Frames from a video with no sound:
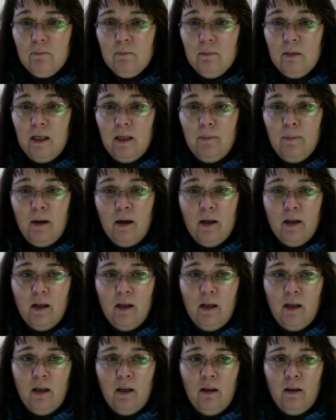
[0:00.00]
keep on
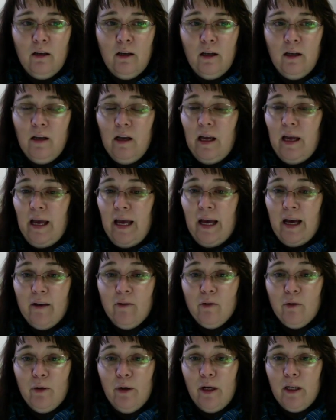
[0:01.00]
knitting and
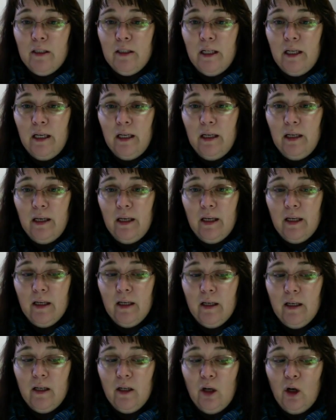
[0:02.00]
have a great day,
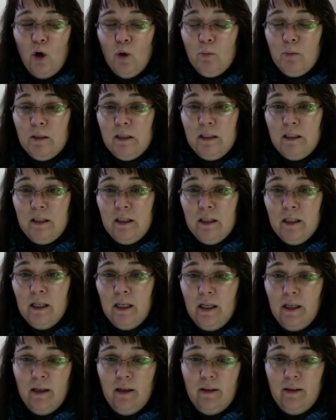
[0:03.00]
and I hope to see you
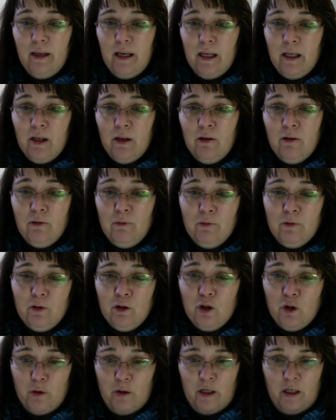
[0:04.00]
again. Thank you for
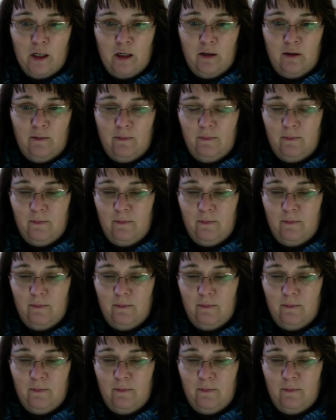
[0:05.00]
joining.